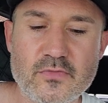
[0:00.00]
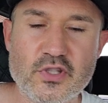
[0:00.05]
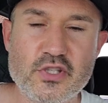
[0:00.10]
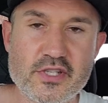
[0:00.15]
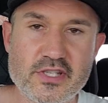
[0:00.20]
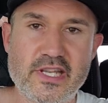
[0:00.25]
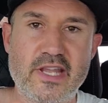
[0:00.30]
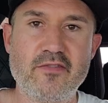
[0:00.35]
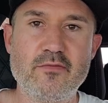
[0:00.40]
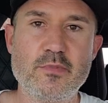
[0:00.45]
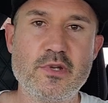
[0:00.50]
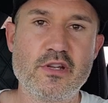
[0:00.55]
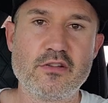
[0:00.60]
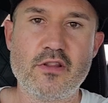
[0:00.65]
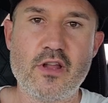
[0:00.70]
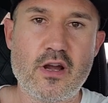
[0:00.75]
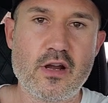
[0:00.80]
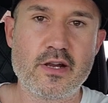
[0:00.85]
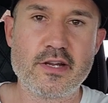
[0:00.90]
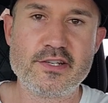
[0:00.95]
just give them your
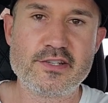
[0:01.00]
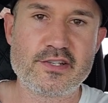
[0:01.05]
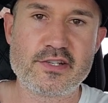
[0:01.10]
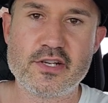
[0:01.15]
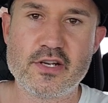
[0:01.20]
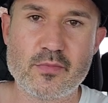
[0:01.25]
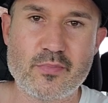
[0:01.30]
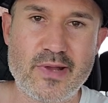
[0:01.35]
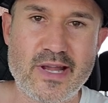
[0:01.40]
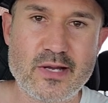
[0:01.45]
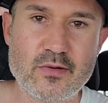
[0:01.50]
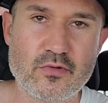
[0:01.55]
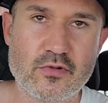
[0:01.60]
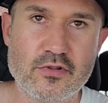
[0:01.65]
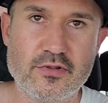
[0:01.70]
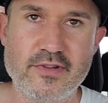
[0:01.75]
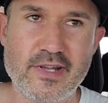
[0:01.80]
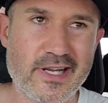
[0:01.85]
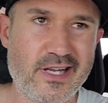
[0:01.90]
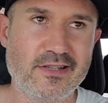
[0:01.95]
login to your
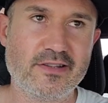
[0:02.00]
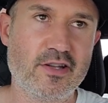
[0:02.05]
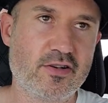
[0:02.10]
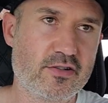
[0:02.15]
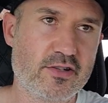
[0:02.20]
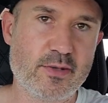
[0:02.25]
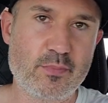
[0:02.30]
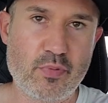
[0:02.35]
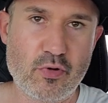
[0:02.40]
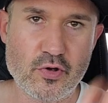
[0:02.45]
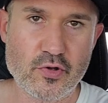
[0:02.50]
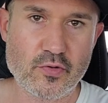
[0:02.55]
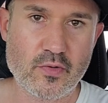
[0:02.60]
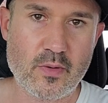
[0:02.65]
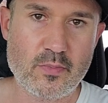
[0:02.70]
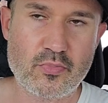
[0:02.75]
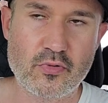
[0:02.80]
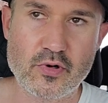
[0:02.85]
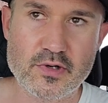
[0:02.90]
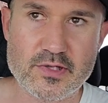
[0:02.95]
payroll and they can literally pull the
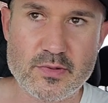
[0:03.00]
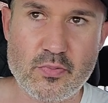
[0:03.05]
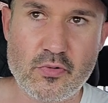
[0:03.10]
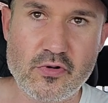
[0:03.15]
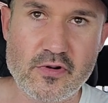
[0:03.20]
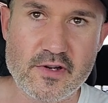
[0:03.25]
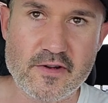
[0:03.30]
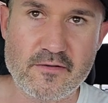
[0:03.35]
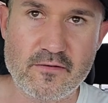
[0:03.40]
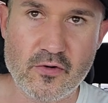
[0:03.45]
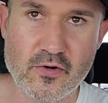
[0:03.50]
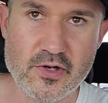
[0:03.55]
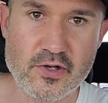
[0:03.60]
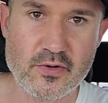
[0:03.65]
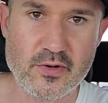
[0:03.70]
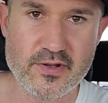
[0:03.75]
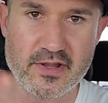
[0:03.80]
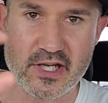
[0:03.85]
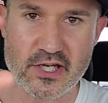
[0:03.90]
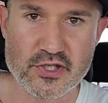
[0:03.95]
reports for
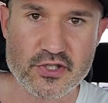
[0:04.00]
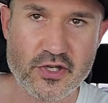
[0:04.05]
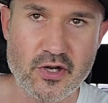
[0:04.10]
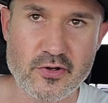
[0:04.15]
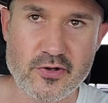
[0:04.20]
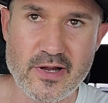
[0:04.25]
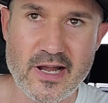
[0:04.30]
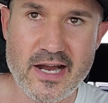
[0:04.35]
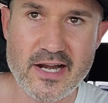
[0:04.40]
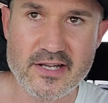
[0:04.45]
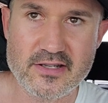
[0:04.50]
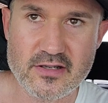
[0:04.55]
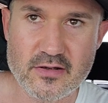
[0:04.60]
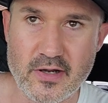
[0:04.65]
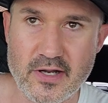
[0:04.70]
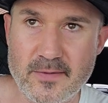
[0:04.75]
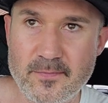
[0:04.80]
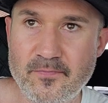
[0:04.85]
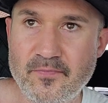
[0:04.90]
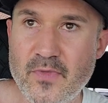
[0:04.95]
you, or they can show you how to
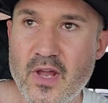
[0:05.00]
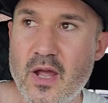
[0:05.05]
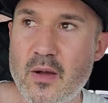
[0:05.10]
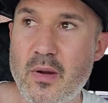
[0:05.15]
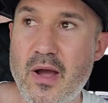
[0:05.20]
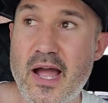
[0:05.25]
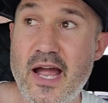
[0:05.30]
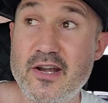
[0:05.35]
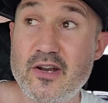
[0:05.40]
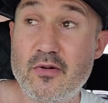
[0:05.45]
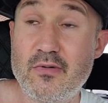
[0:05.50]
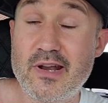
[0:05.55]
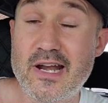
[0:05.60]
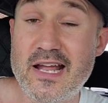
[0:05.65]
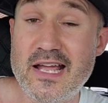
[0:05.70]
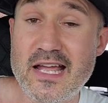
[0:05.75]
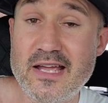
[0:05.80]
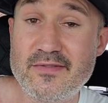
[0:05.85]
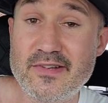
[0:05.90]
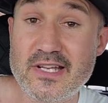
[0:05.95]
do it. I know when
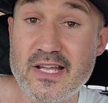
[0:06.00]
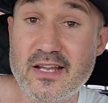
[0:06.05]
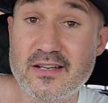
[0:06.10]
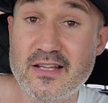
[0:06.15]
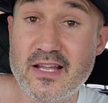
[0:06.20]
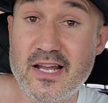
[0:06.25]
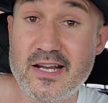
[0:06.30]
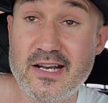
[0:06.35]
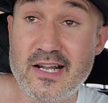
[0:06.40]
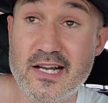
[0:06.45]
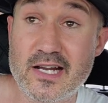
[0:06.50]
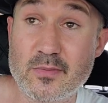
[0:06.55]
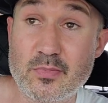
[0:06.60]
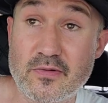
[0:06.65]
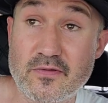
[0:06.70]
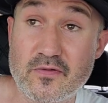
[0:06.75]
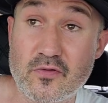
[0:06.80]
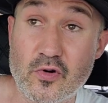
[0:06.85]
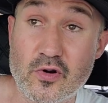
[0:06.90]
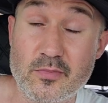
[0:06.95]
I have a deadline, I could
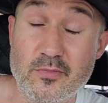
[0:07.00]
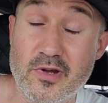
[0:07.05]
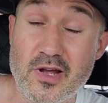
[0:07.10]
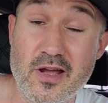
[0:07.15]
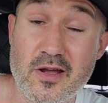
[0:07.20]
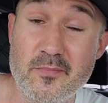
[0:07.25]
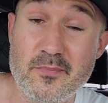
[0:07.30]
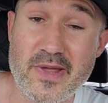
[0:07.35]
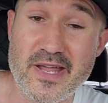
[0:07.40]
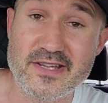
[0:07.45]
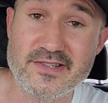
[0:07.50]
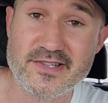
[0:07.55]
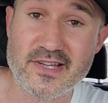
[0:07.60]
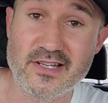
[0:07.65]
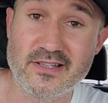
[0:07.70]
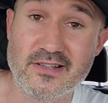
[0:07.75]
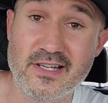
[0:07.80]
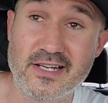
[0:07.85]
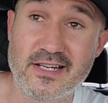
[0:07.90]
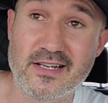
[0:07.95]
perform
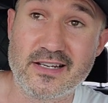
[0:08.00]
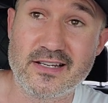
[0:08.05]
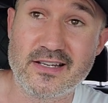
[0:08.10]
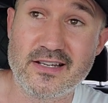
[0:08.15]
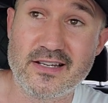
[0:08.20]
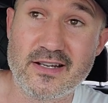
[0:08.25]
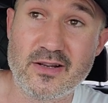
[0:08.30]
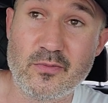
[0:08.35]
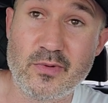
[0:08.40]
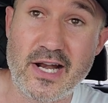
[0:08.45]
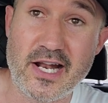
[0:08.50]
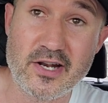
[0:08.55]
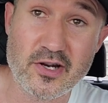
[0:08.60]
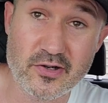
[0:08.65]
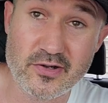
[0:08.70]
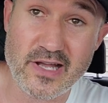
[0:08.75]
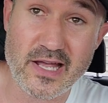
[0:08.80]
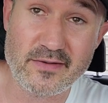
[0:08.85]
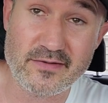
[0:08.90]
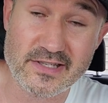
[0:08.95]
amazing. Like when I
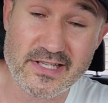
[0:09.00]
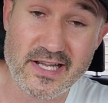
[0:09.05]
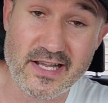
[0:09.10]
don't have a